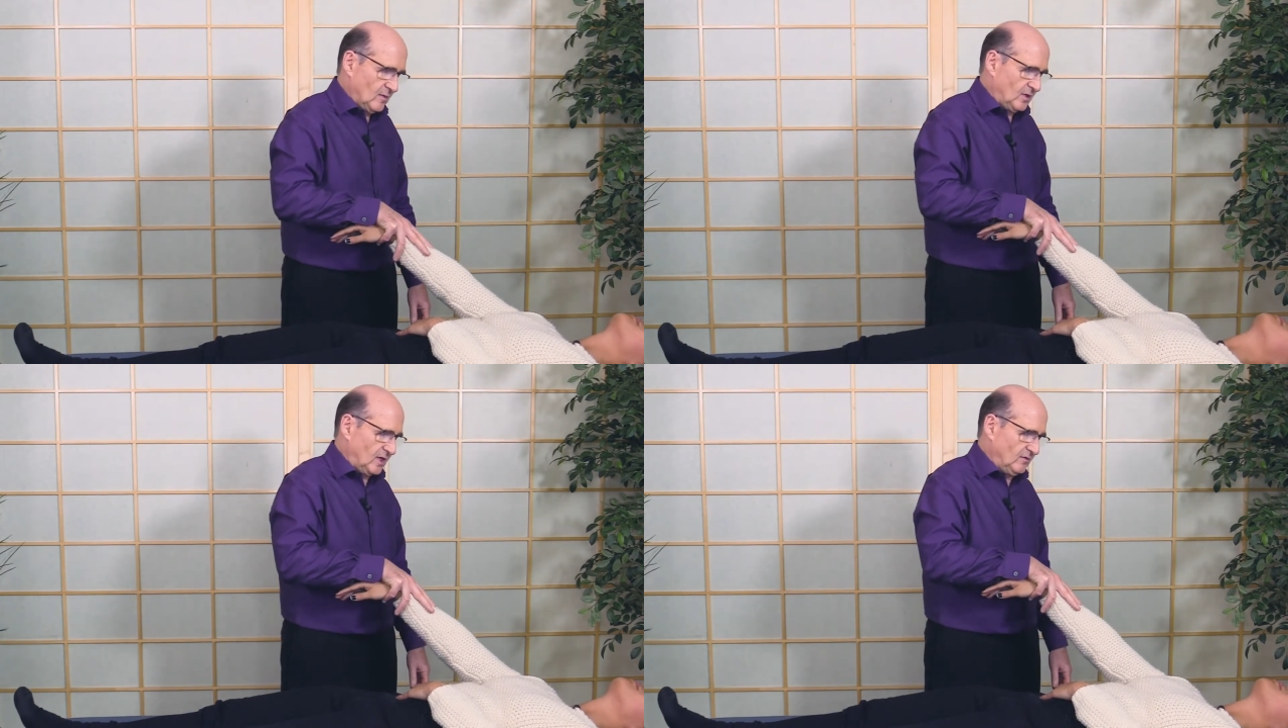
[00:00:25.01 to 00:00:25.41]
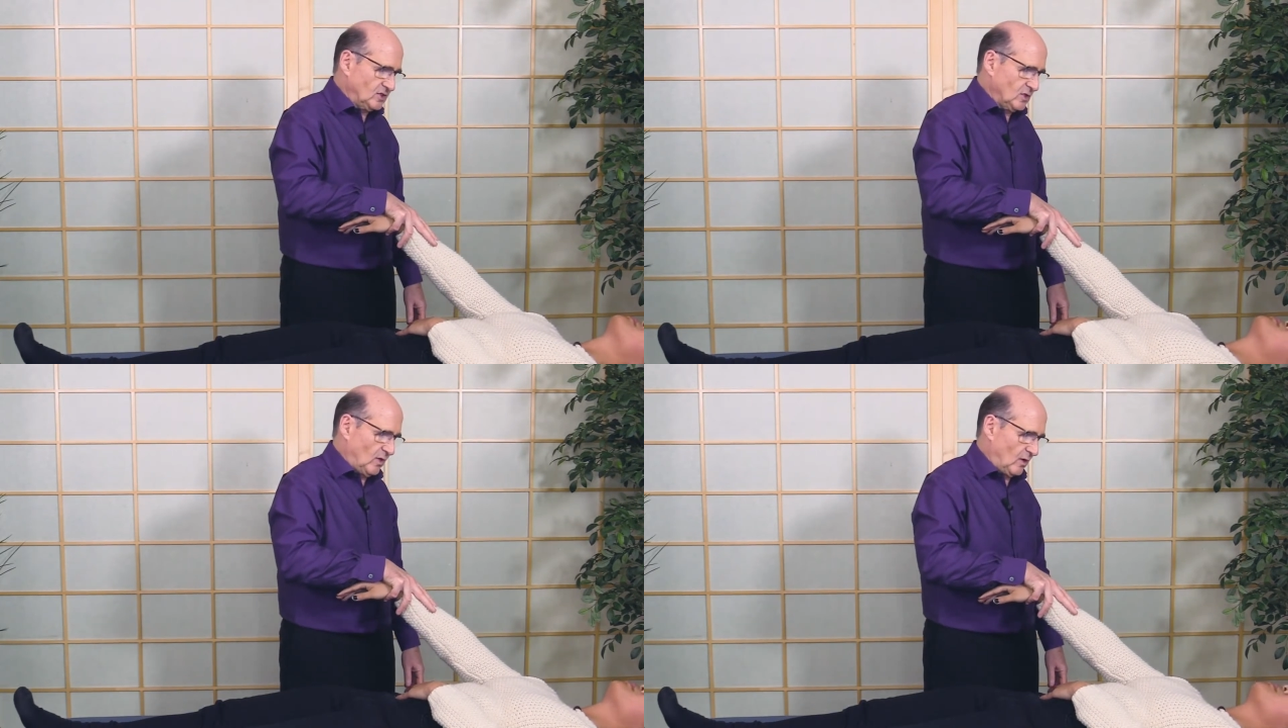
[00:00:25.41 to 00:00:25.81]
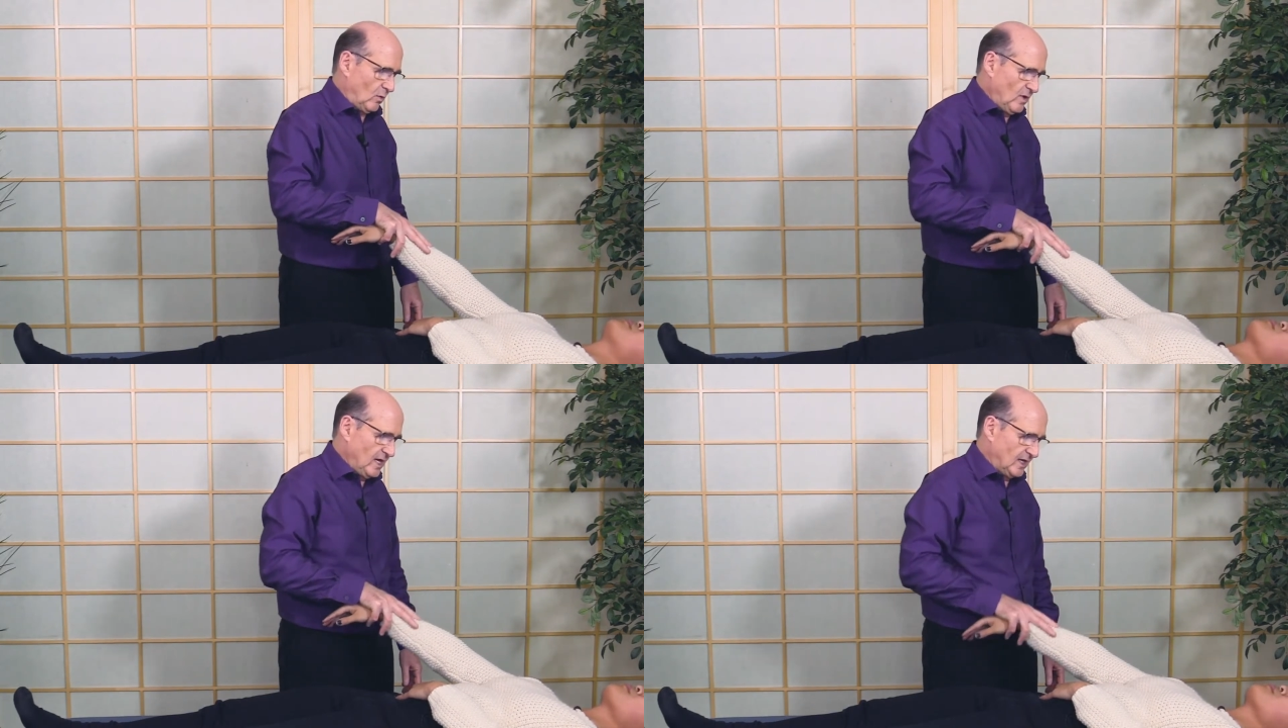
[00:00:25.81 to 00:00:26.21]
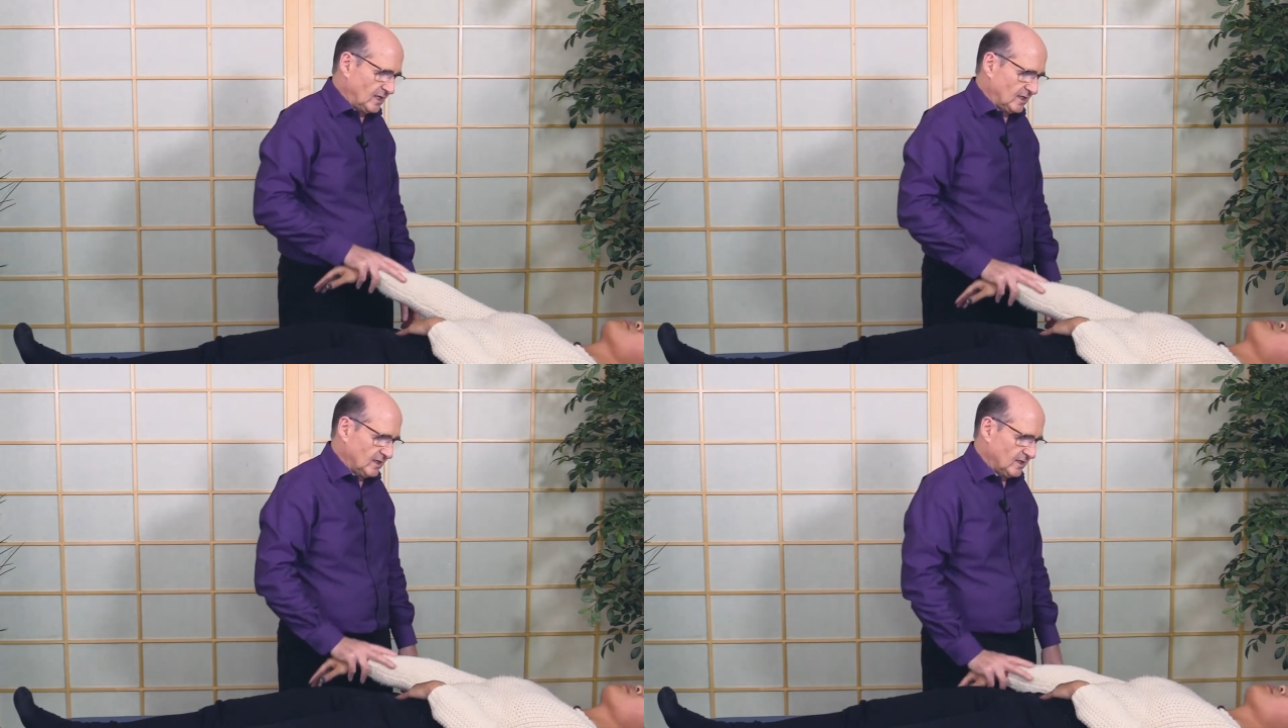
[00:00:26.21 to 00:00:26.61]
But if she went
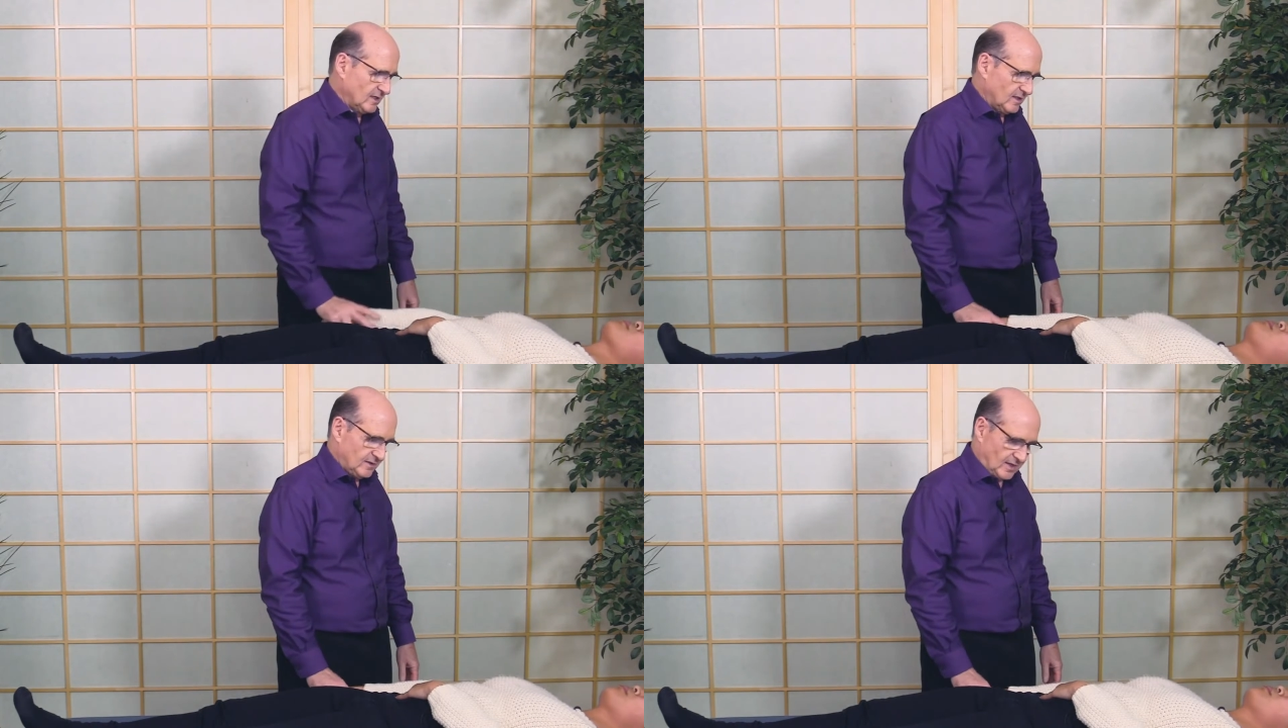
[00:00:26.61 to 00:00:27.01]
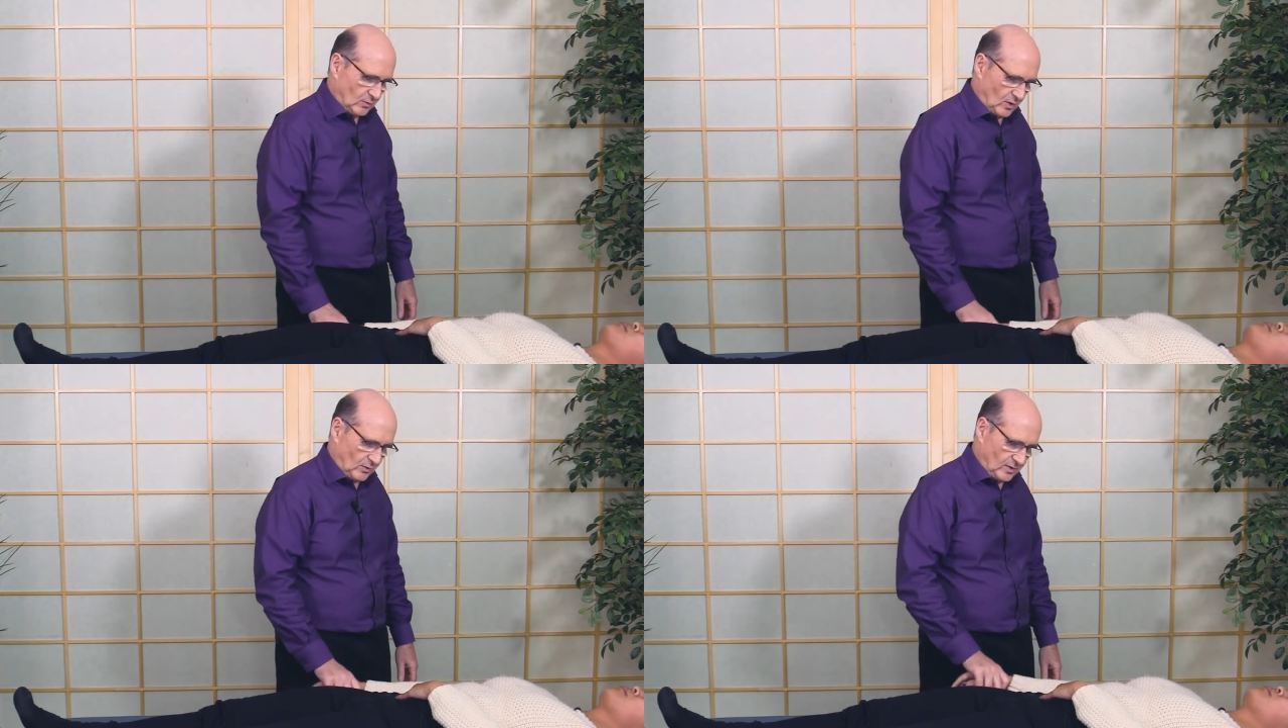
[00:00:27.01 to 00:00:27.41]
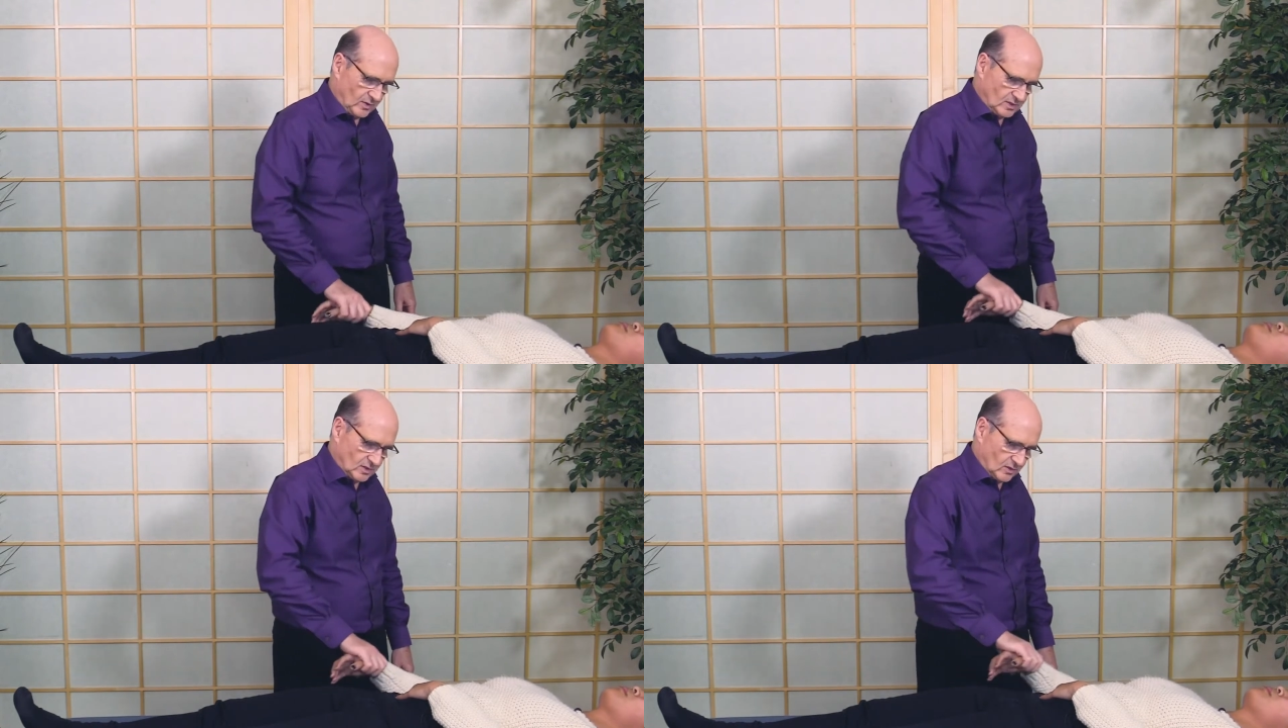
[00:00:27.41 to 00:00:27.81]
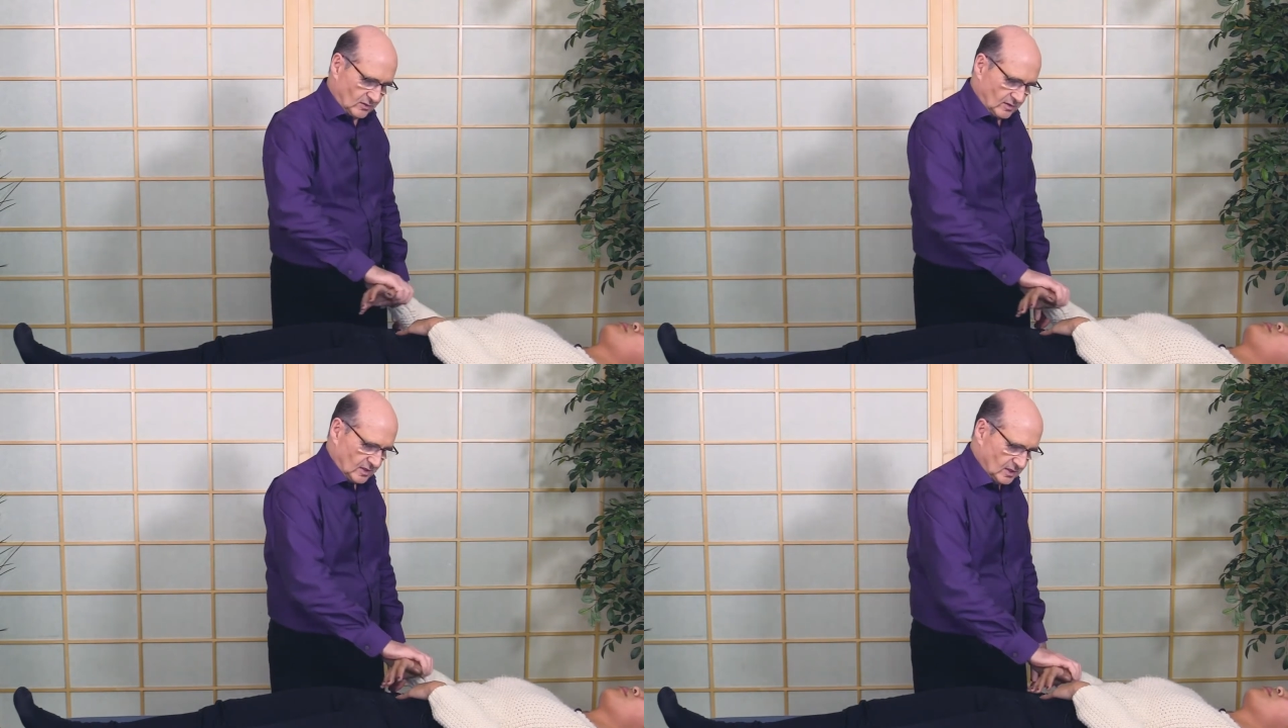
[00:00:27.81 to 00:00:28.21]
weak, then what we would
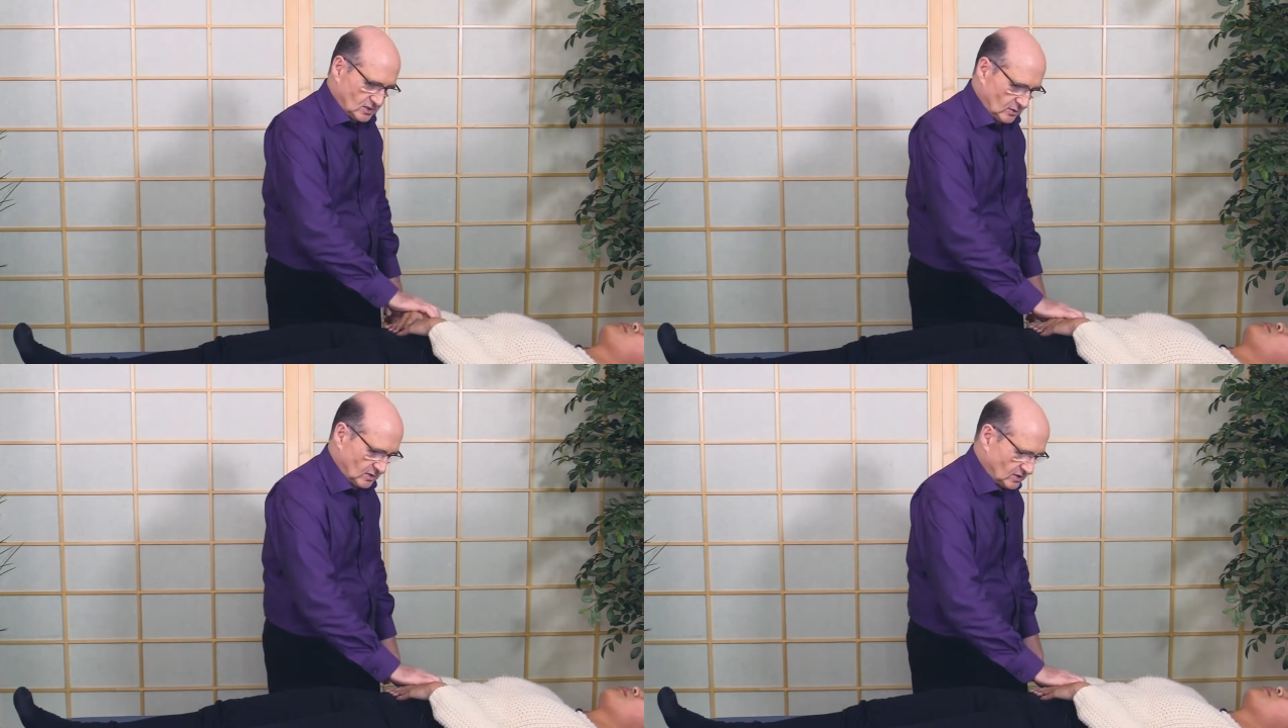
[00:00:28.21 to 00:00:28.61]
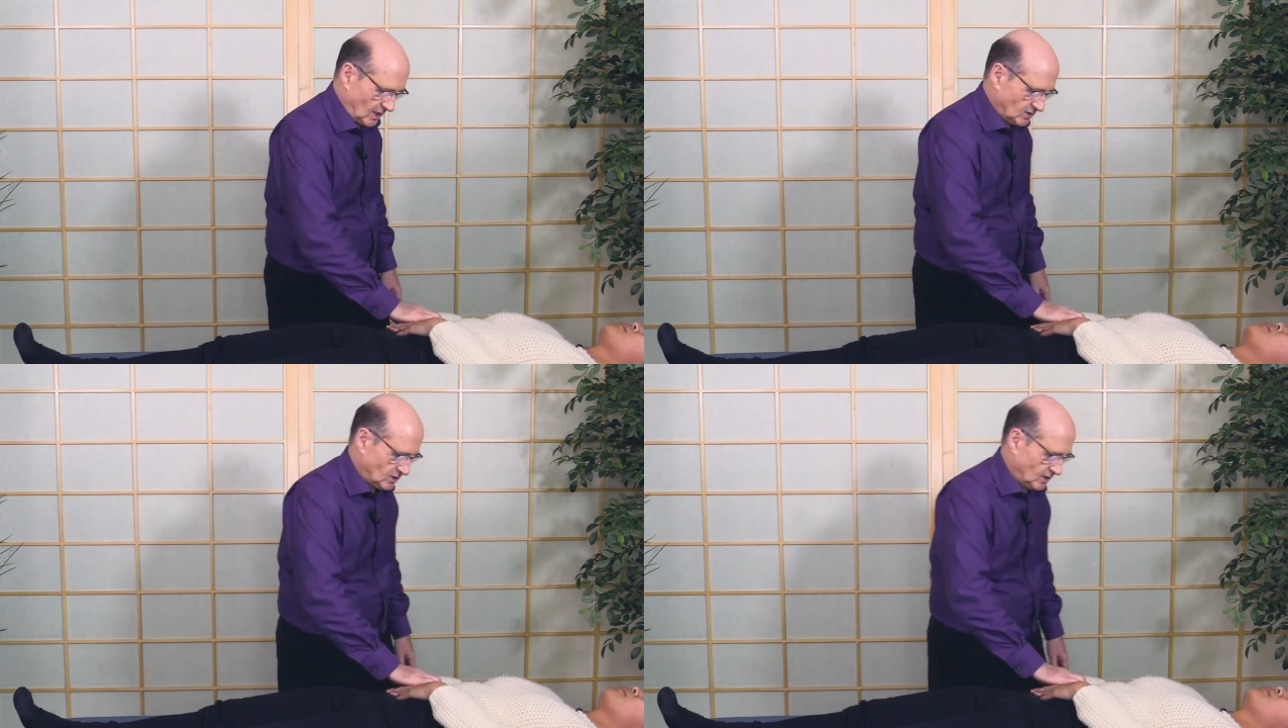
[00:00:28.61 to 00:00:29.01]
do is she would touch